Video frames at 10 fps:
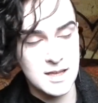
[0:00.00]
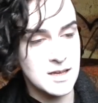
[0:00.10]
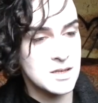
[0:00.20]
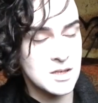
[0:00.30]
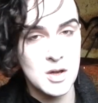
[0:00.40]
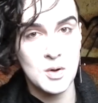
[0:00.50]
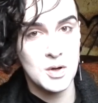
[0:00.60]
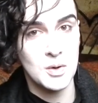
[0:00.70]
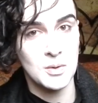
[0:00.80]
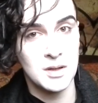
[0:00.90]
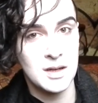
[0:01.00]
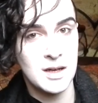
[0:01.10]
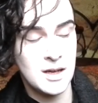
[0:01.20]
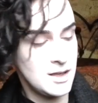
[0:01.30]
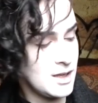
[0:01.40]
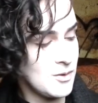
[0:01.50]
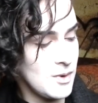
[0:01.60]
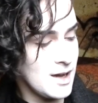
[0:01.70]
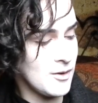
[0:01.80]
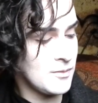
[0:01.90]
That's so cool. Oh,
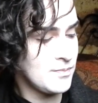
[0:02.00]
wow.